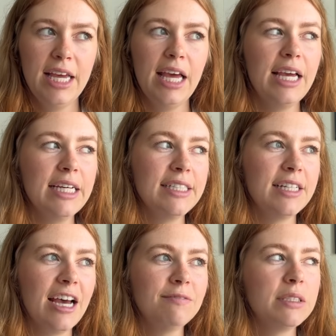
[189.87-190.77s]
And
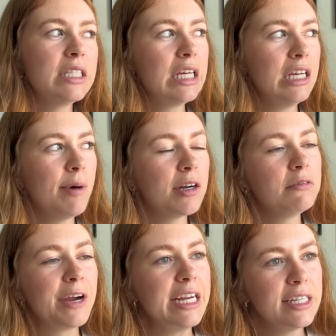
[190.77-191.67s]
I've been thinking about a
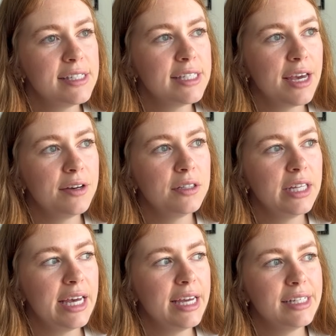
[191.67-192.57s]
rating scale
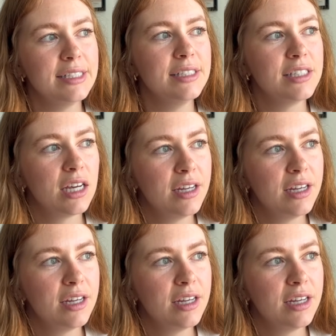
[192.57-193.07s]
and